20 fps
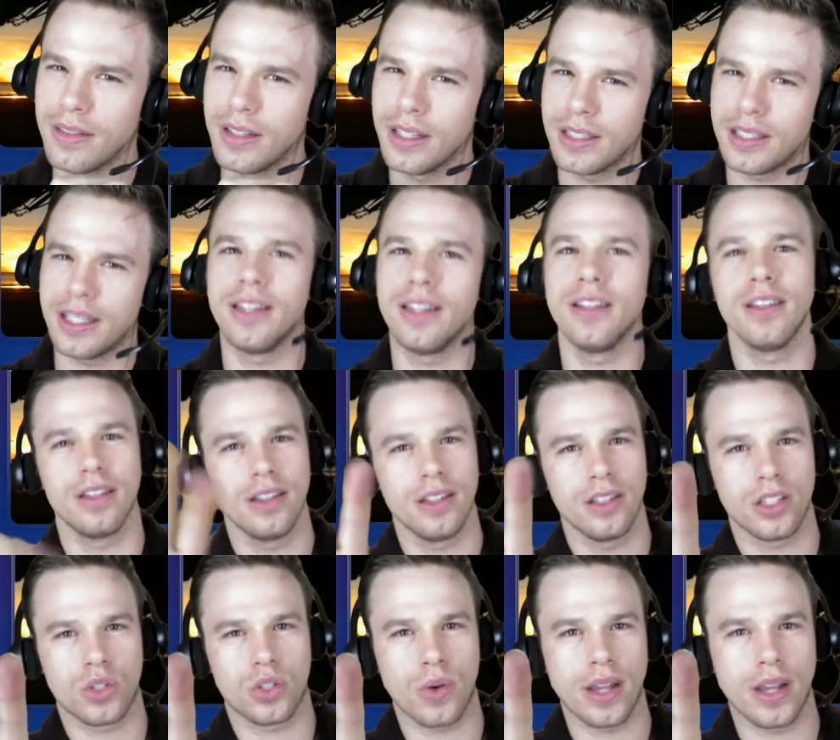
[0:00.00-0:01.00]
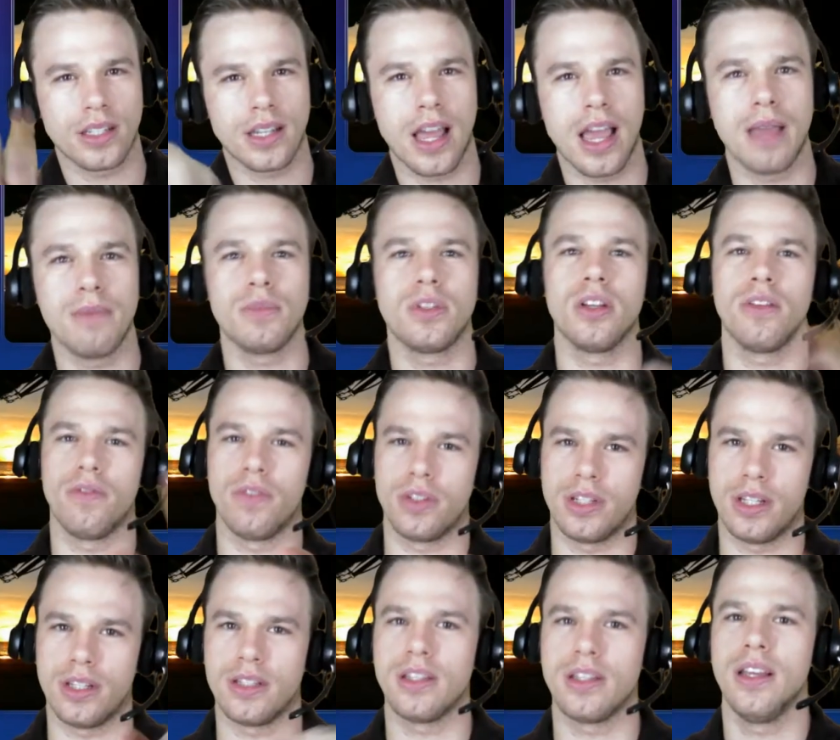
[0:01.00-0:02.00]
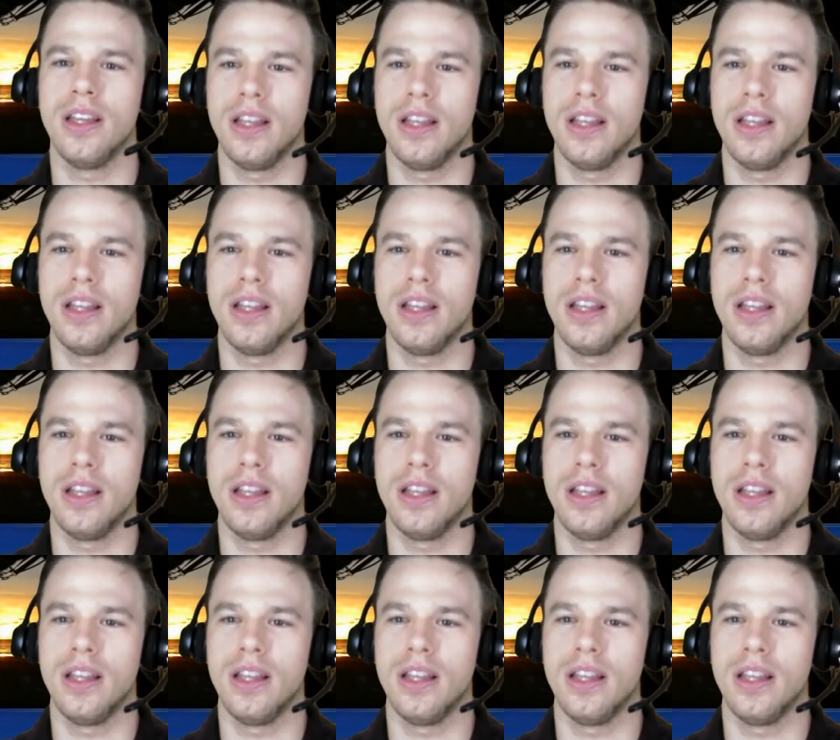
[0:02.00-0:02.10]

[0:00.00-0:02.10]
See, stress-timed versus